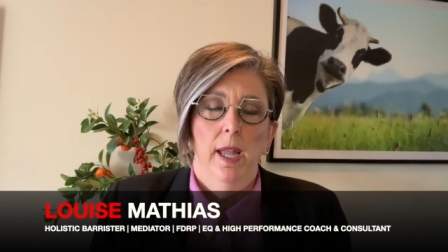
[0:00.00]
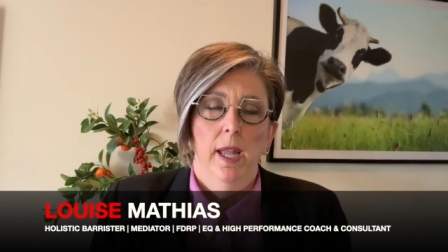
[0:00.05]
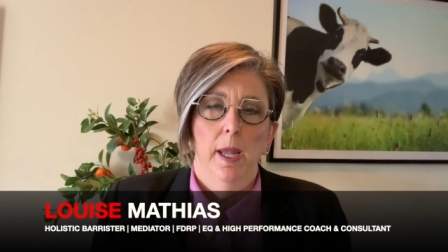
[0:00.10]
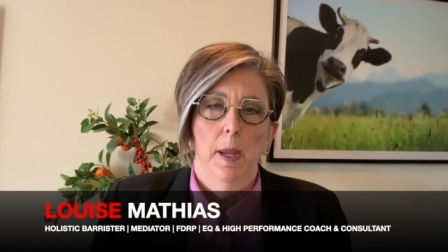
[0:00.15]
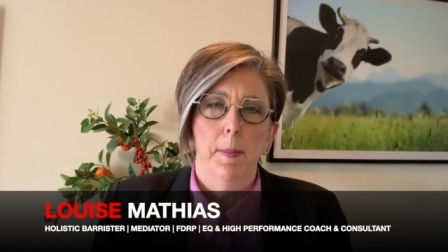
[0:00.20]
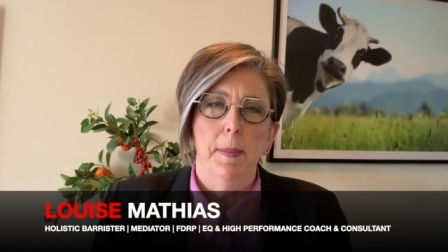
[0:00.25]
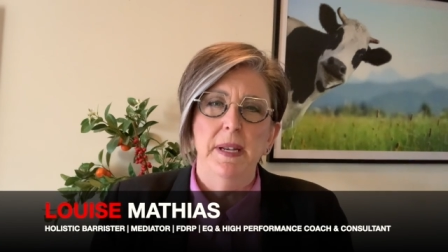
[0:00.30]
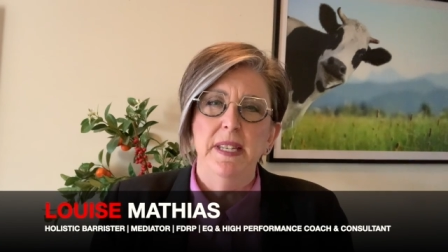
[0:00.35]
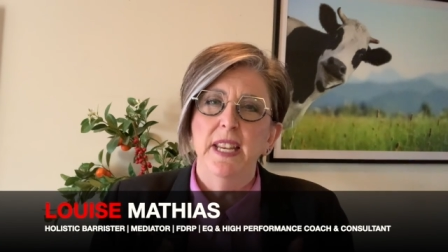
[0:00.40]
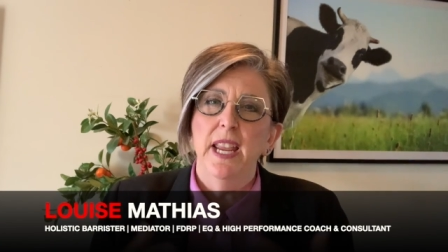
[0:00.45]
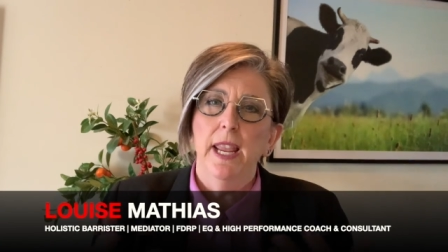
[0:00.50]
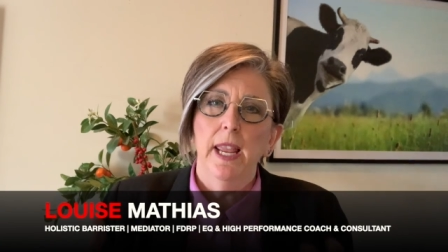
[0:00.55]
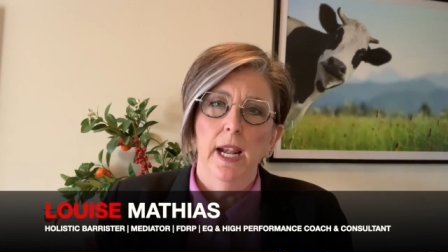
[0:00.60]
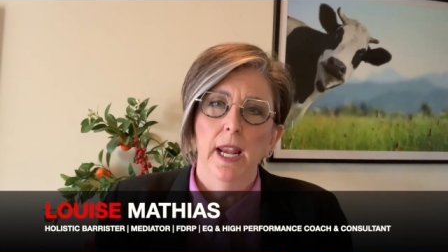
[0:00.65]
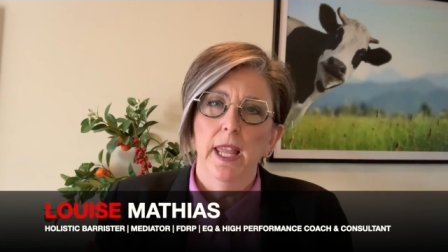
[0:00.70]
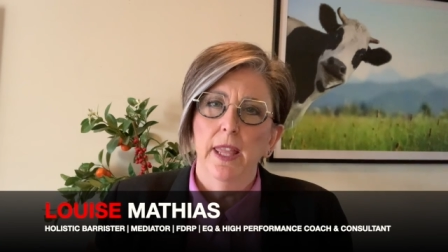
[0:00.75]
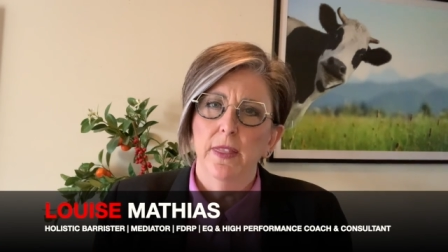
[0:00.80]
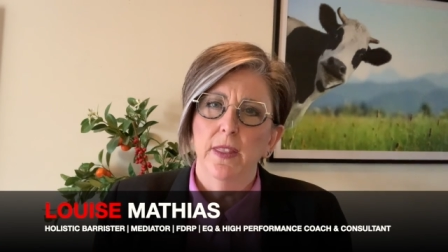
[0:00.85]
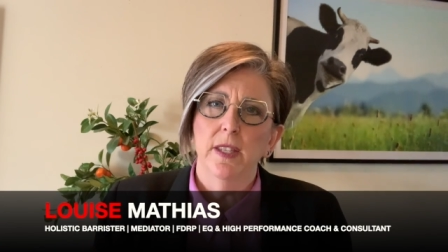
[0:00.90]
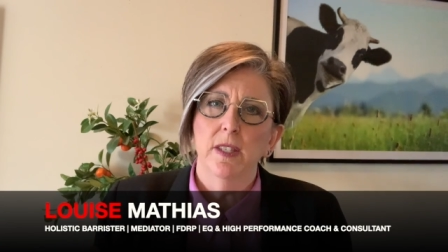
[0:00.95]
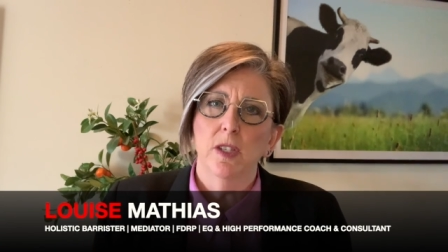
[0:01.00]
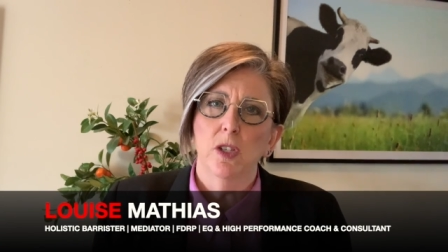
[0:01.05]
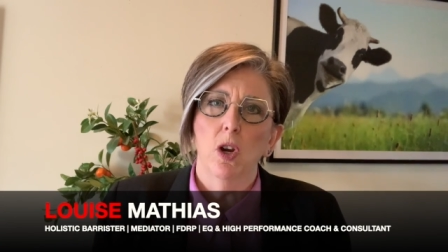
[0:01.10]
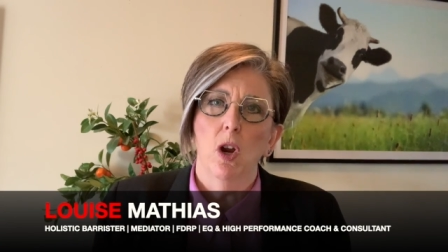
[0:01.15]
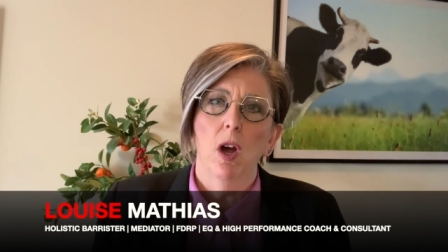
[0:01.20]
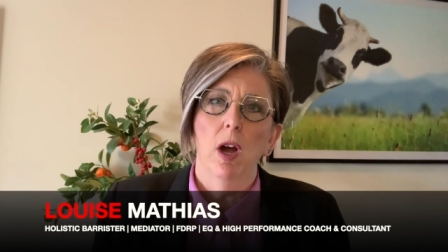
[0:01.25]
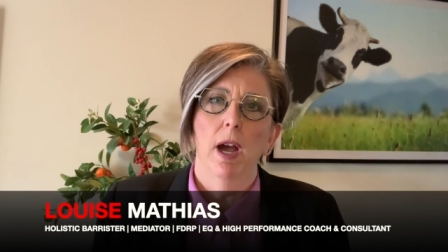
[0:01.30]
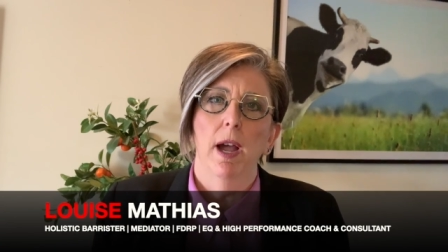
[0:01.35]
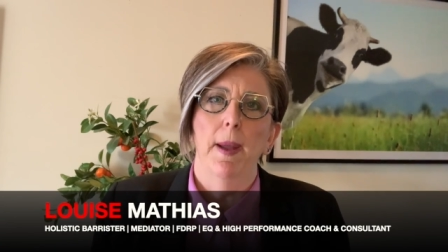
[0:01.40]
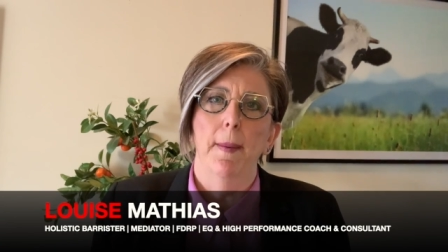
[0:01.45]
And particularly at this
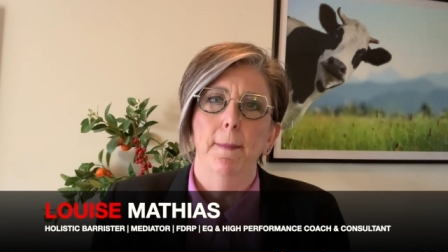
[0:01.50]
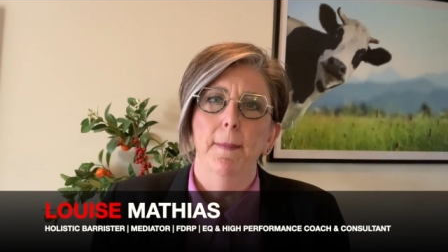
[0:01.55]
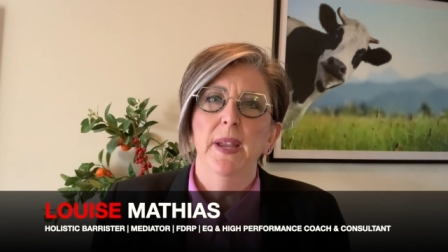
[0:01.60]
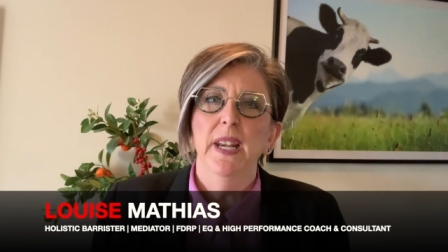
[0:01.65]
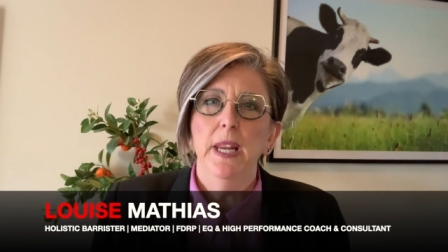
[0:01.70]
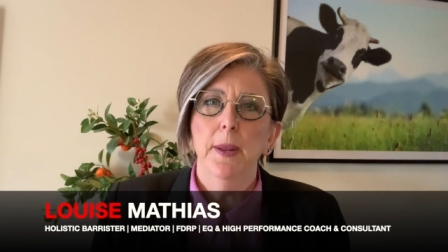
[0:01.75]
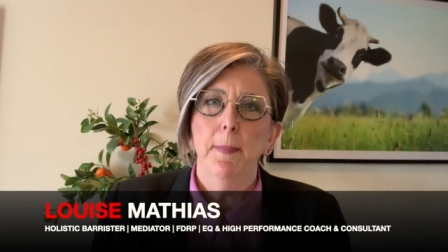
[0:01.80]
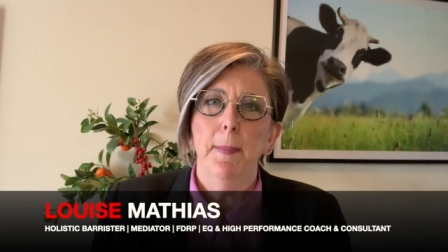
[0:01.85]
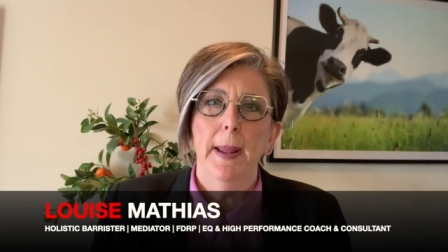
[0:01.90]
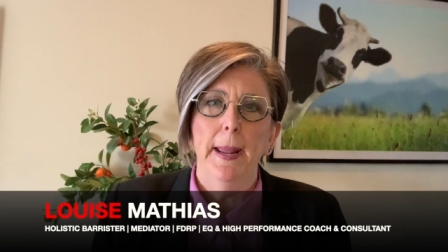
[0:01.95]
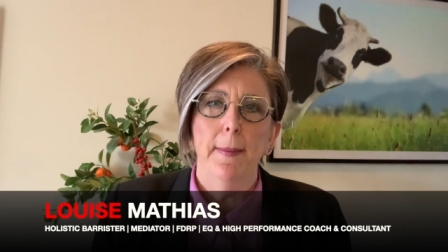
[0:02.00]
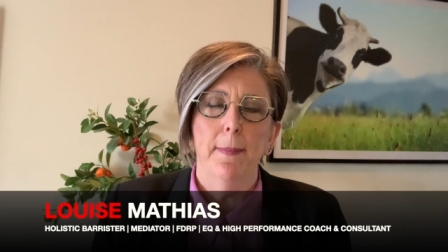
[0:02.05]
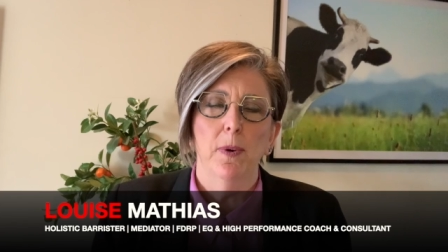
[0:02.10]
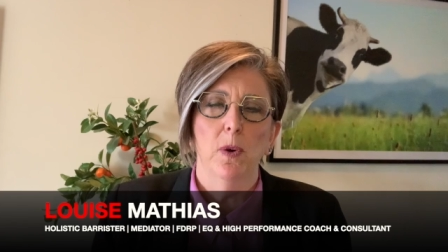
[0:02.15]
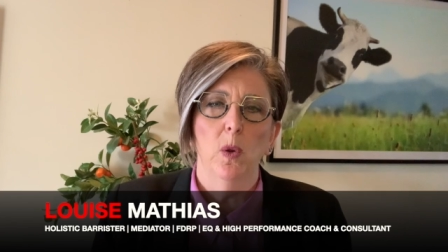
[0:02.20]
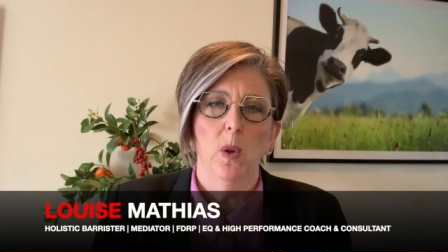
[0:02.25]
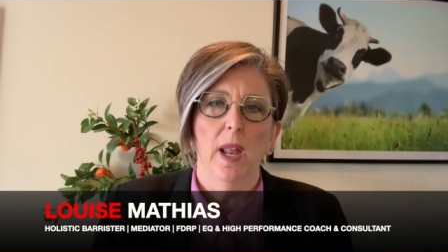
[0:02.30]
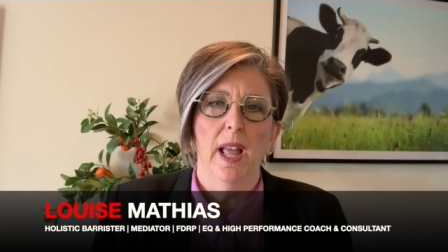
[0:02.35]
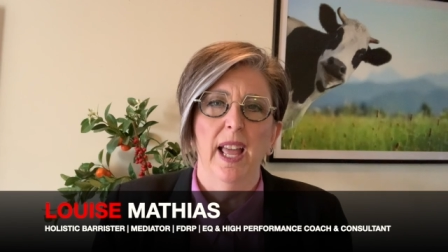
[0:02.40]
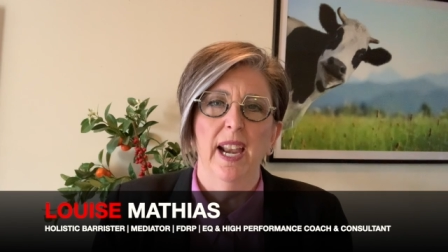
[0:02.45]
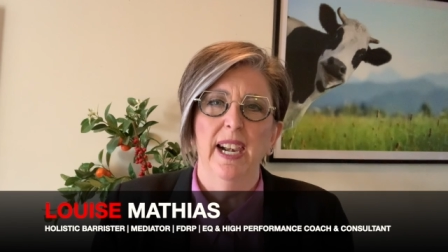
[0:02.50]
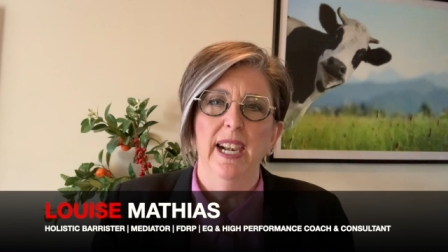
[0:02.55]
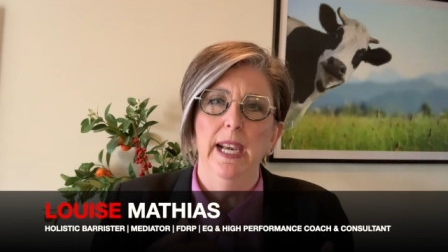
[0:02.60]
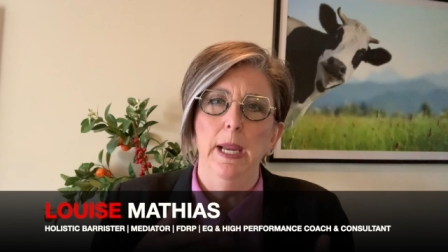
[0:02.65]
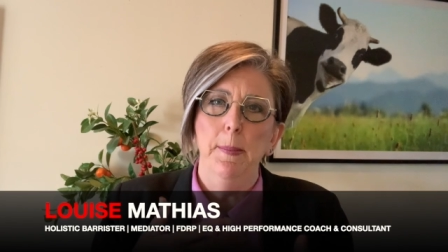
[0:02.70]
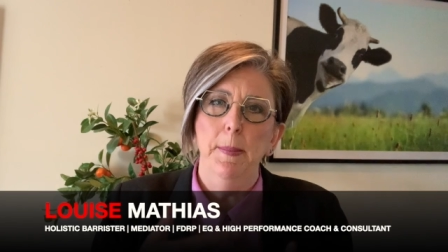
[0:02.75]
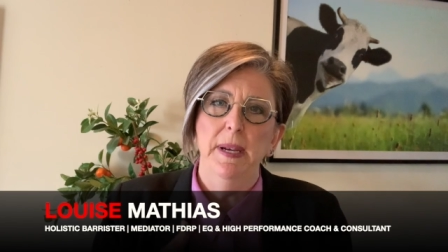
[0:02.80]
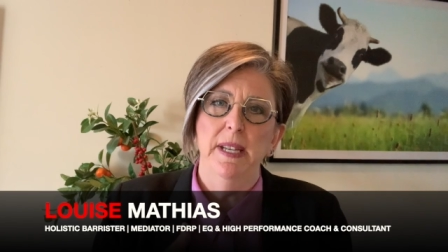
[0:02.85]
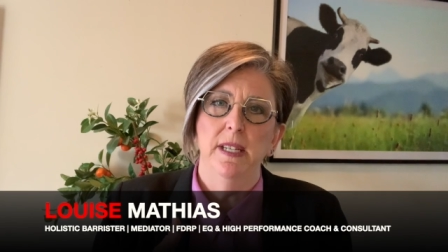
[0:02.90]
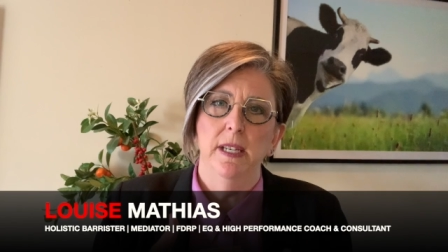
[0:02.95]
time, many people are
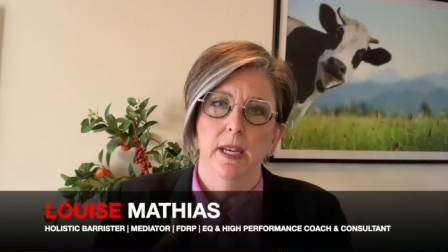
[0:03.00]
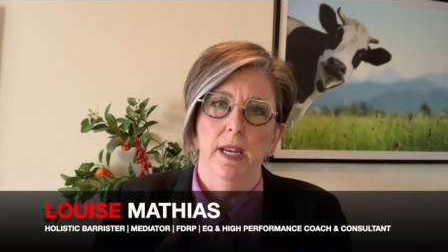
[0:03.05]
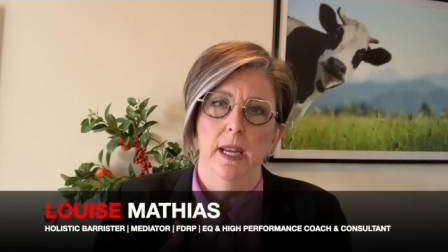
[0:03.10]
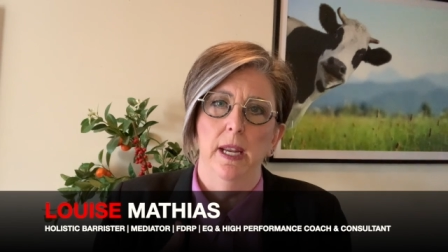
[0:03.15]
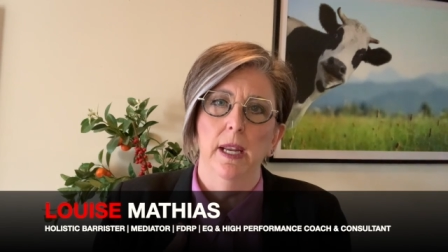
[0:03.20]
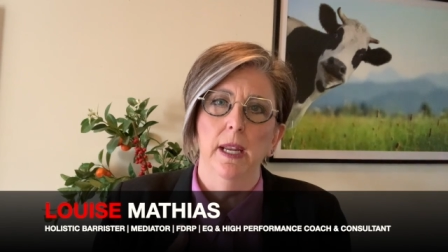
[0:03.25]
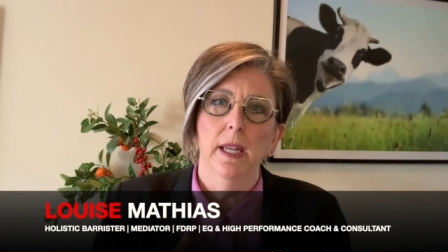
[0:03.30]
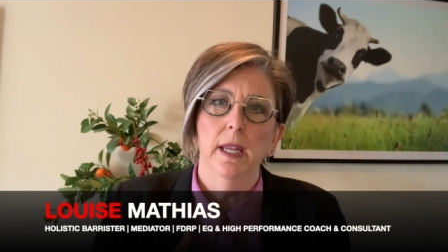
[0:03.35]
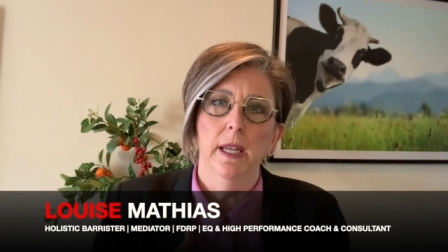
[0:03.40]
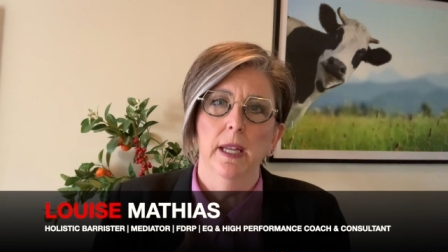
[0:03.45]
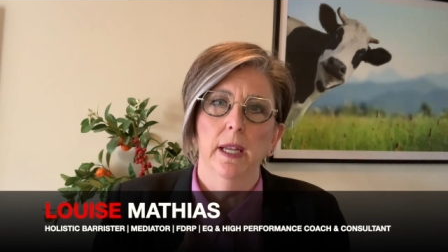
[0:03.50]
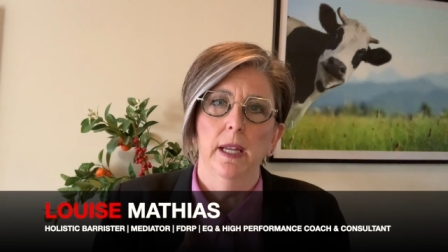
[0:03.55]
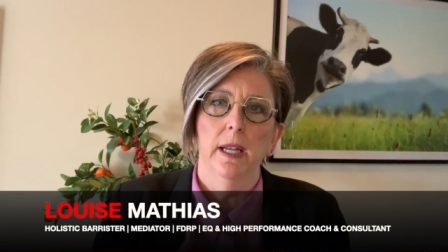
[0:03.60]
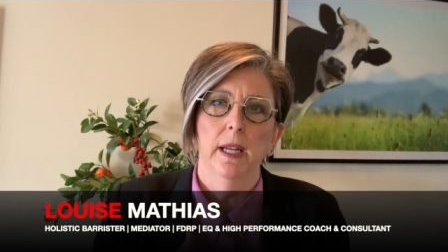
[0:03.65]
limiting